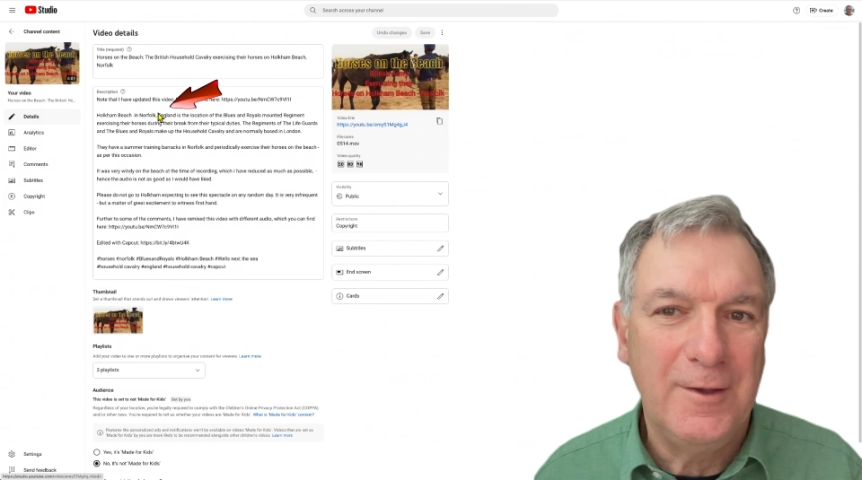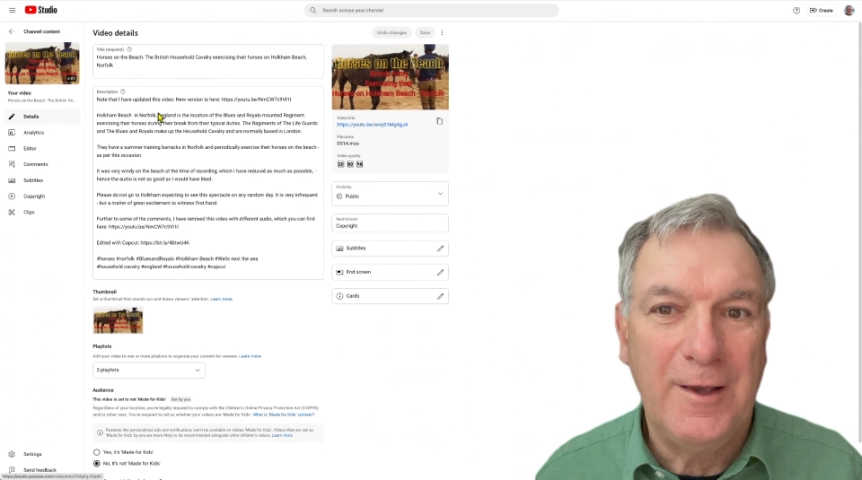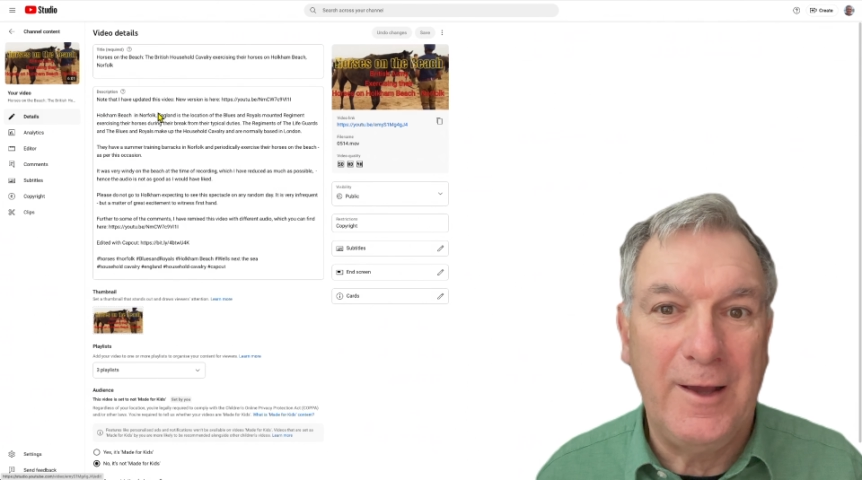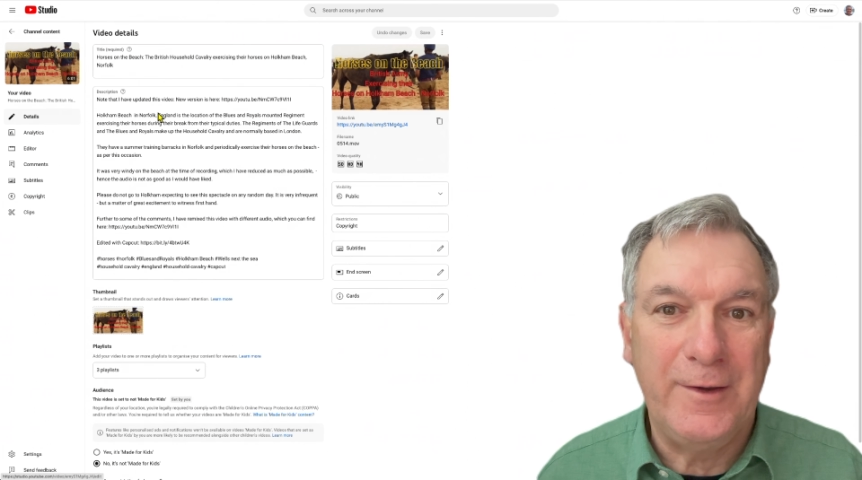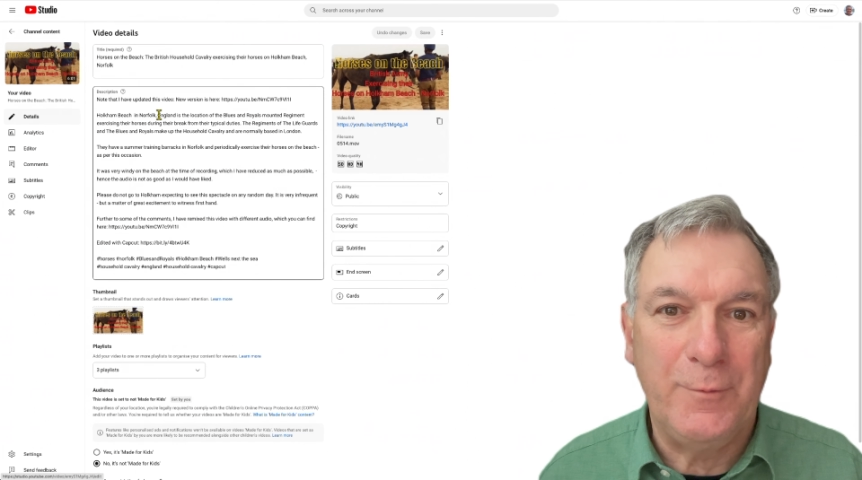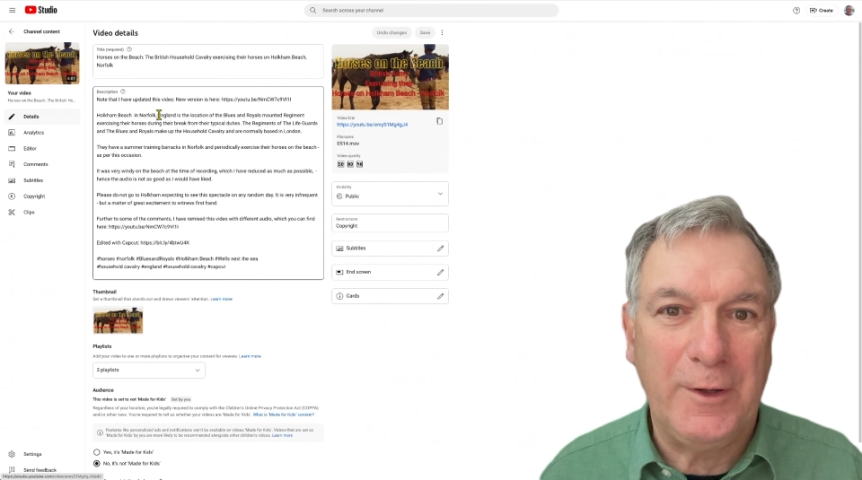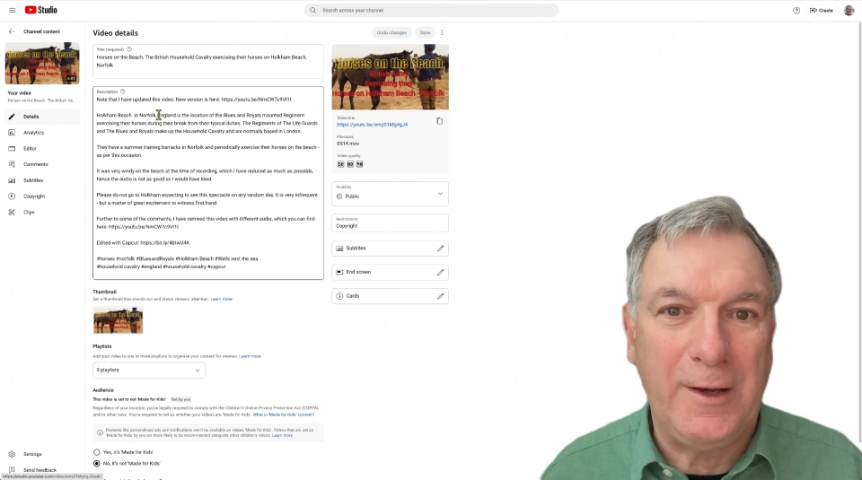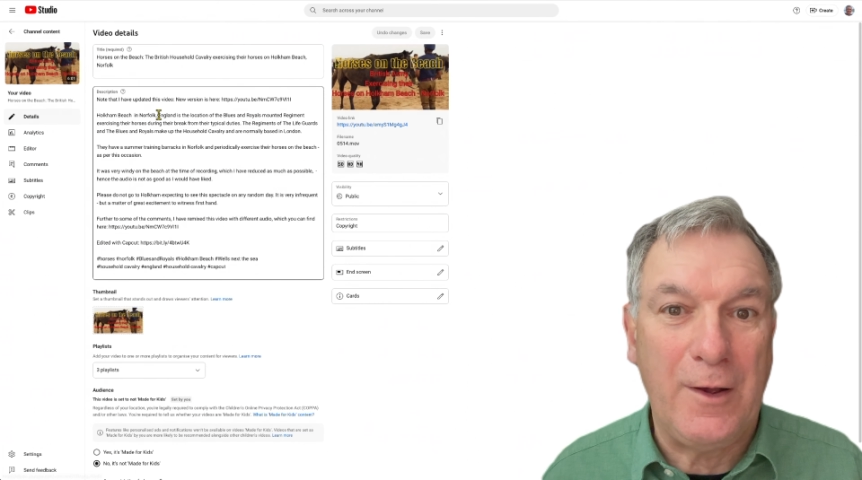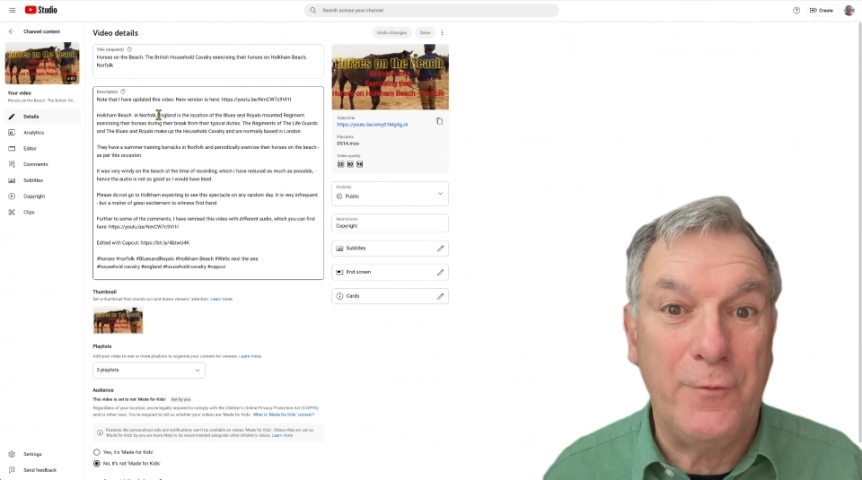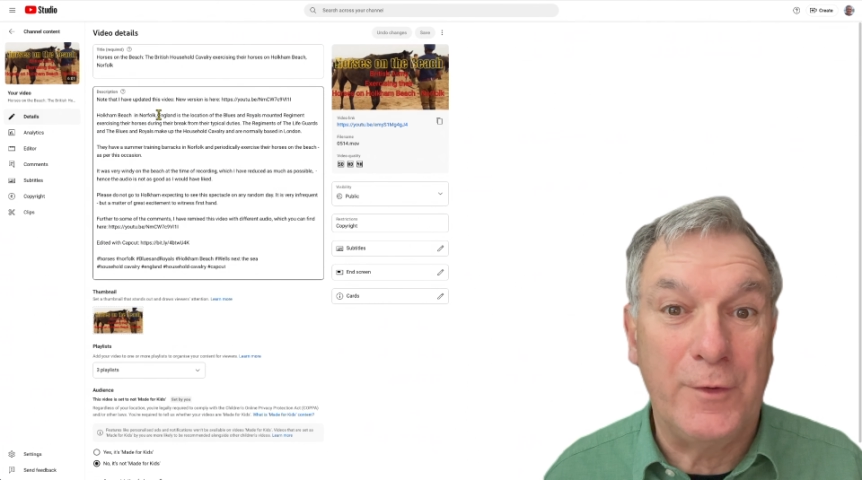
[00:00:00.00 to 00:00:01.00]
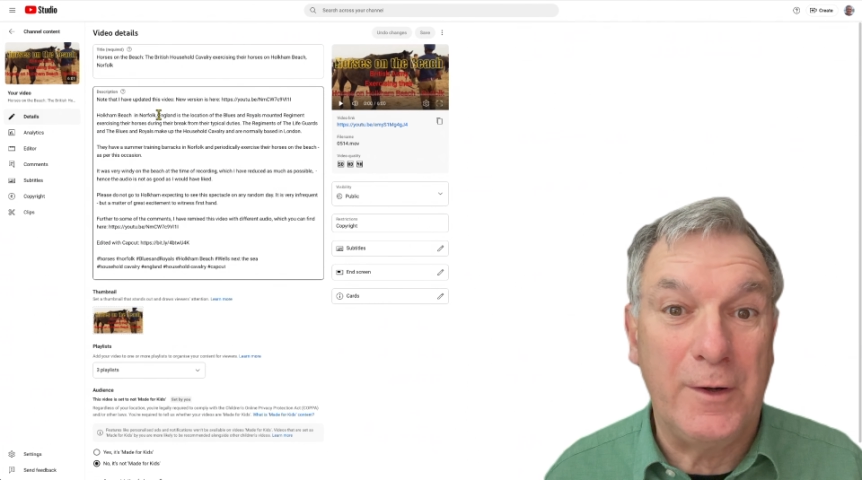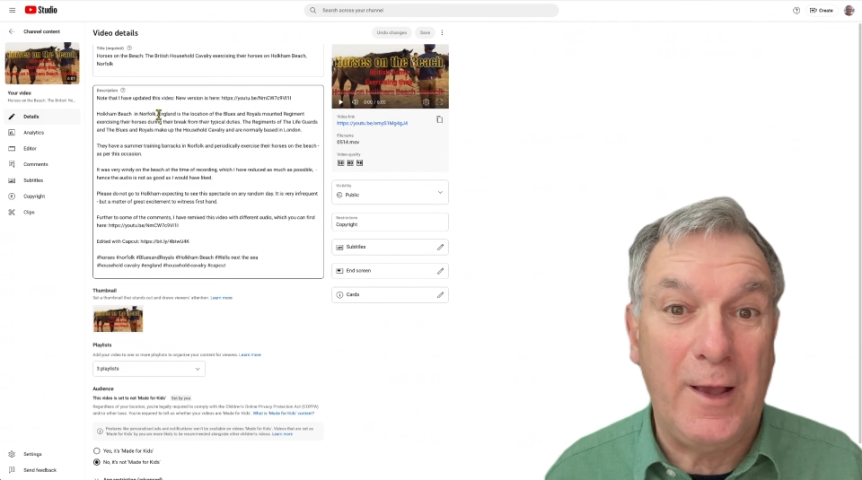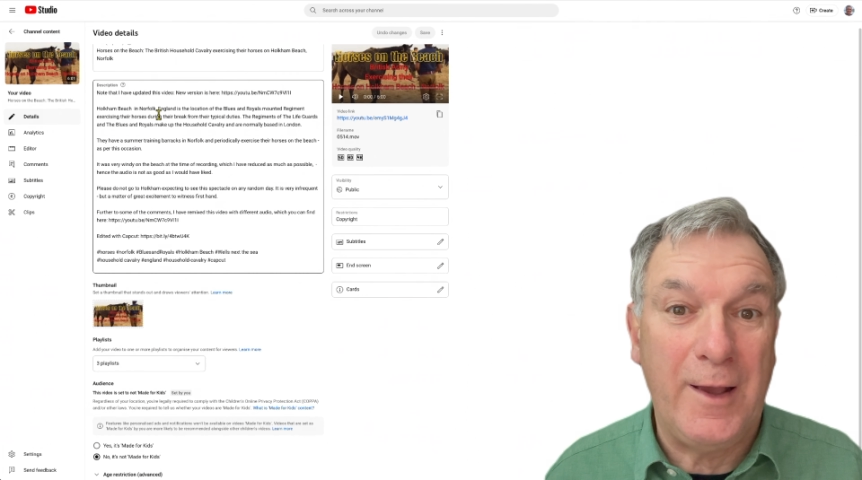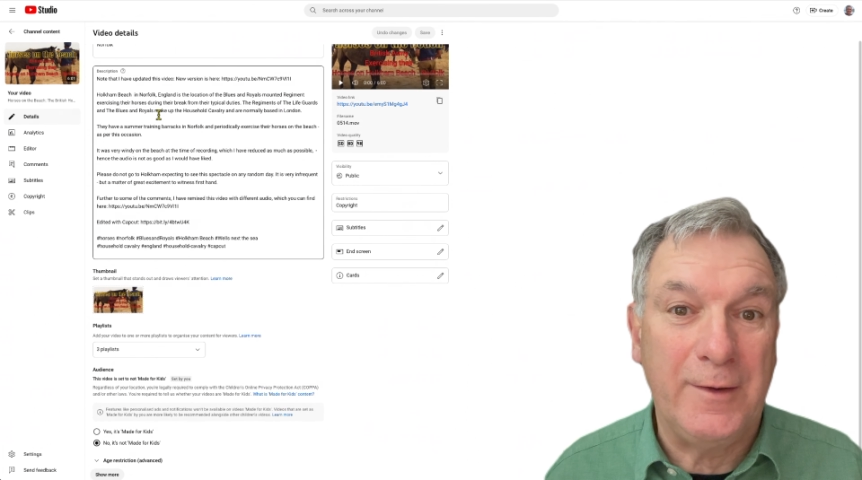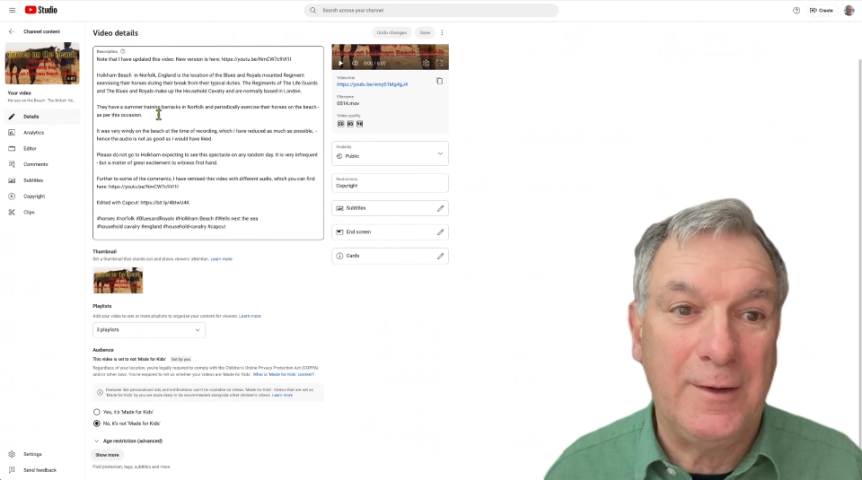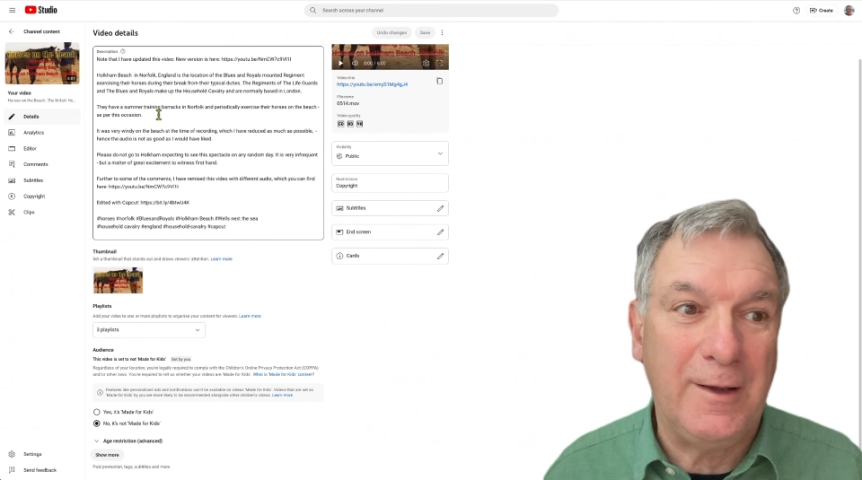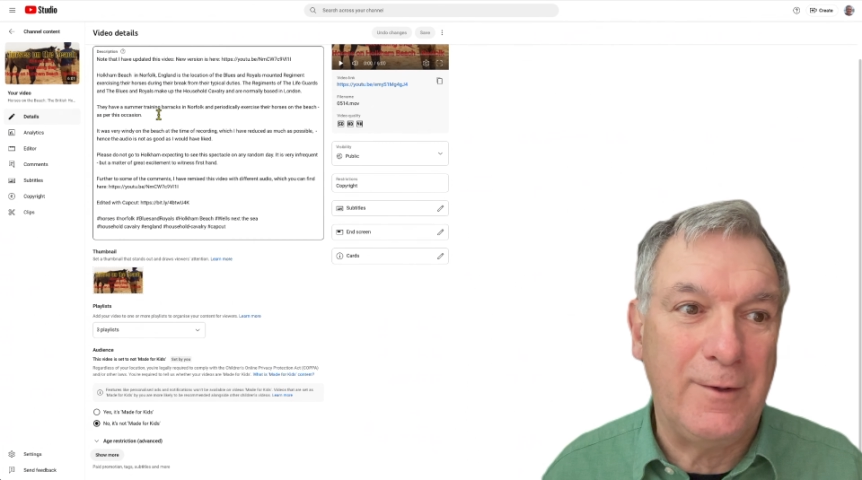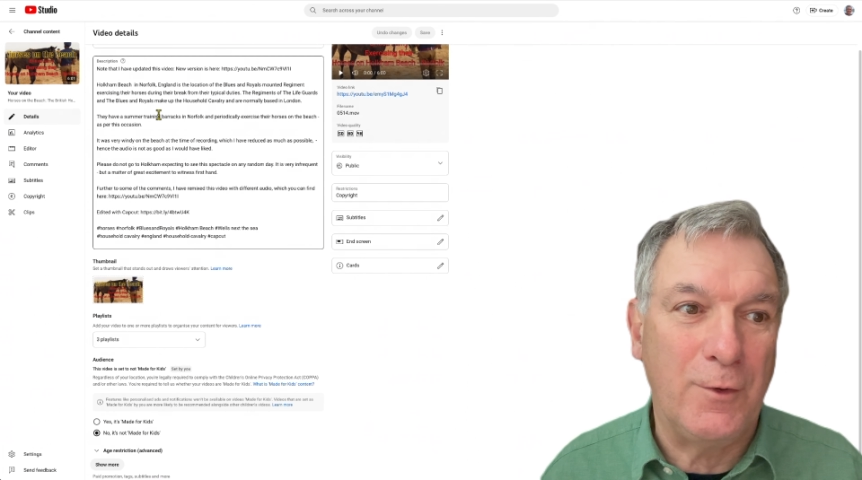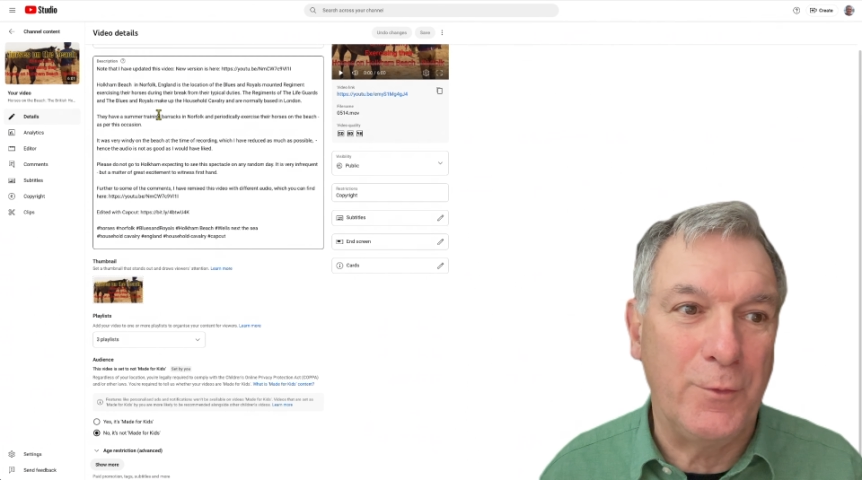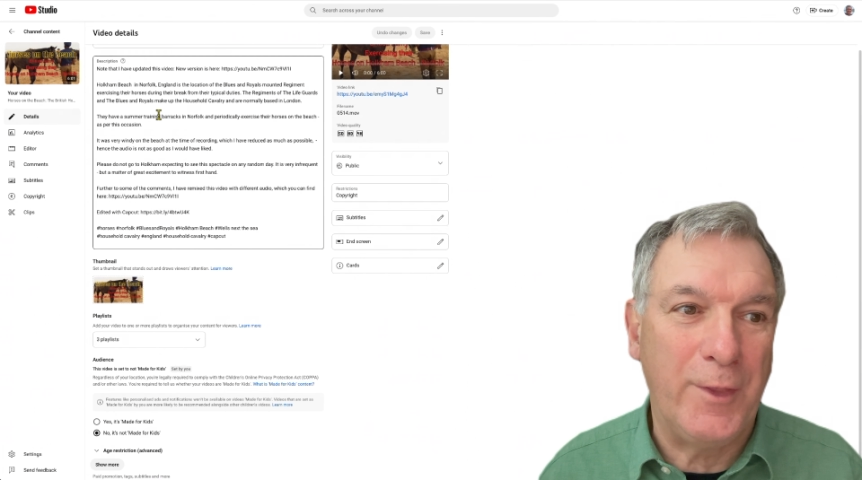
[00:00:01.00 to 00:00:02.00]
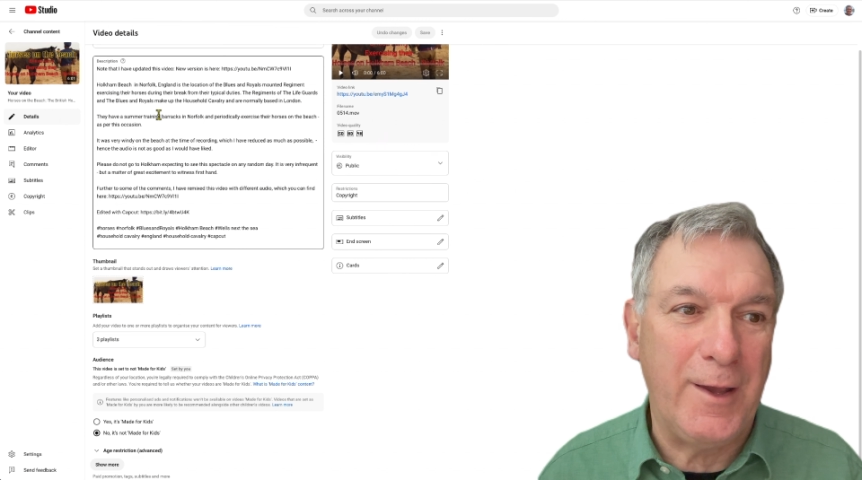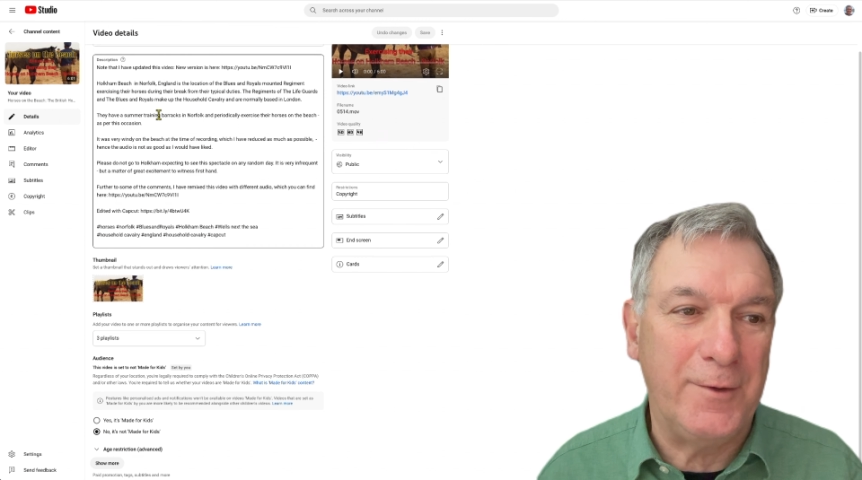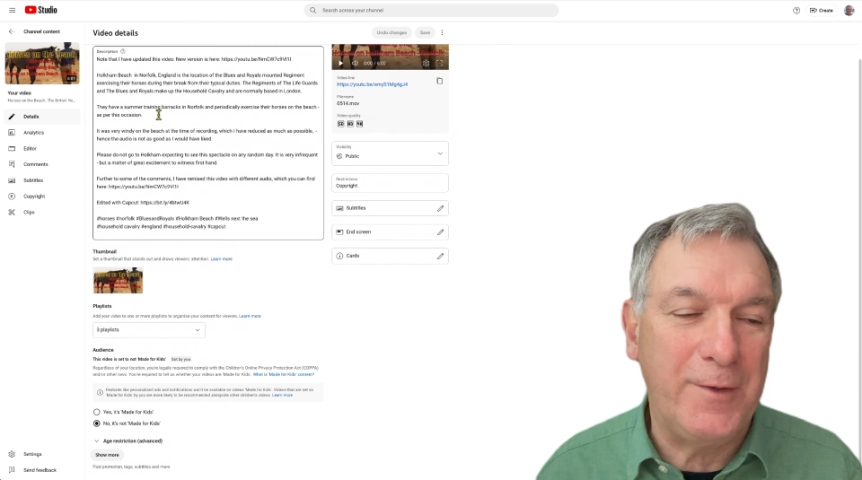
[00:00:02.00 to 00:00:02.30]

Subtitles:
And then we're going to go over and click on there.